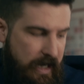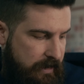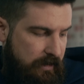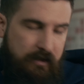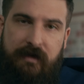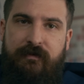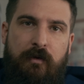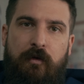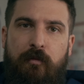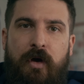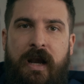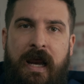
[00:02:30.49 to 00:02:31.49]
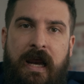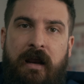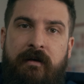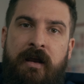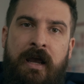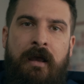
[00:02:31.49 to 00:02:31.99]
I can lift it with one
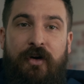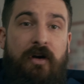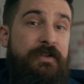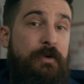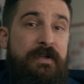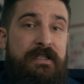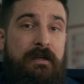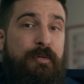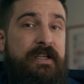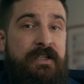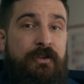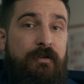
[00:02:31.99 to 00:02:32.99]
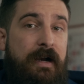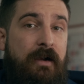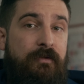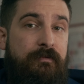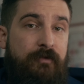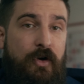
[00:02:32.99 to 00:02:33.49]
hand. They're also easy to place on the
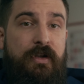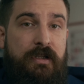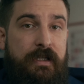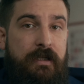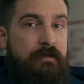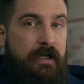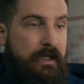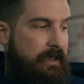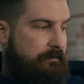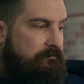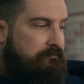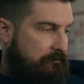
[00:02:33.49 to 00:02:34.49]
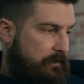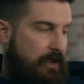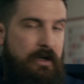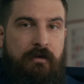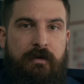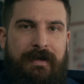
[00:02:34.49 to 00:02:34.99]
ground vertically.
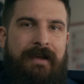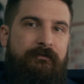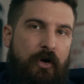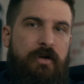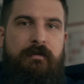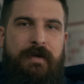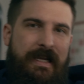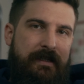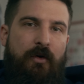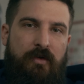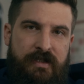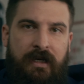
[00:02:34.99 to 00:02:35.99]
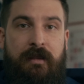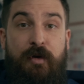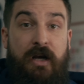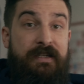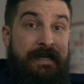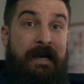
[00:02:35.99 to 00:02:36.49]
Not vertically, I guess horizontally,
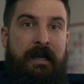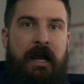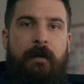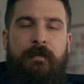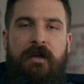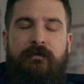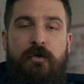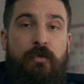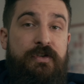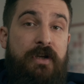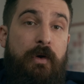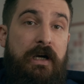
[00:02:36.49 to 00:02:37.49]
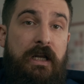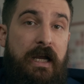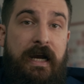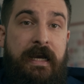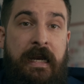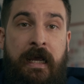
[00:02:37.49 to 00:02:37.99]
but standing up if you were so
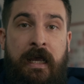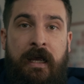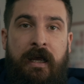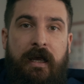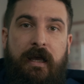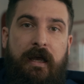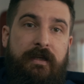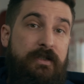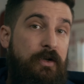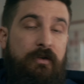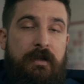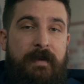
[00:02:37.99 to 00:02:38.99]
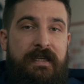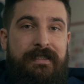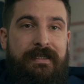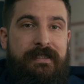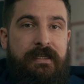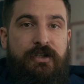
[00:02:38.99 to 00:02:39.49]
inclined. It certainly makes
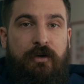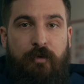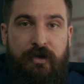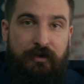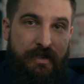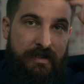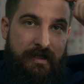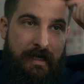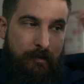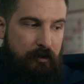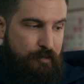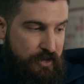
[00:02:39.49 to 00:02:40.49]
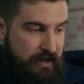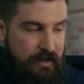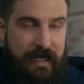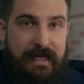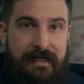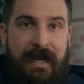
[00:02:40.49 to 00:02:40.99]
things easier when you're just able to put the
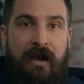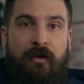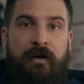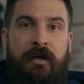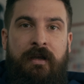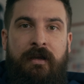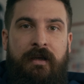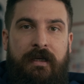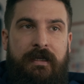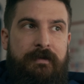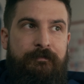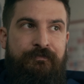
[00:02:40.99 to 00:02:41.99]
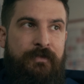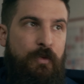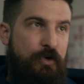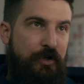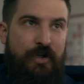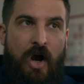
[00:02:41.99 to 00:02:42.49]
light down
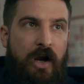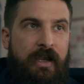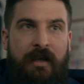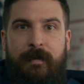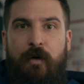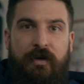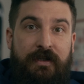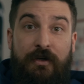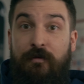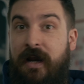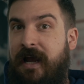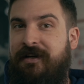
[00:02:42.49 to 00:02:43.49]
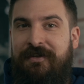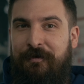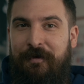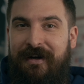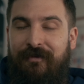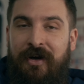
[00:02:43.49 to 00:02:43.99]
when you're talking about what to do next or
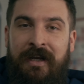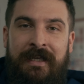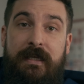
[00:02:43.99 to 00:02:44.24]
whatever.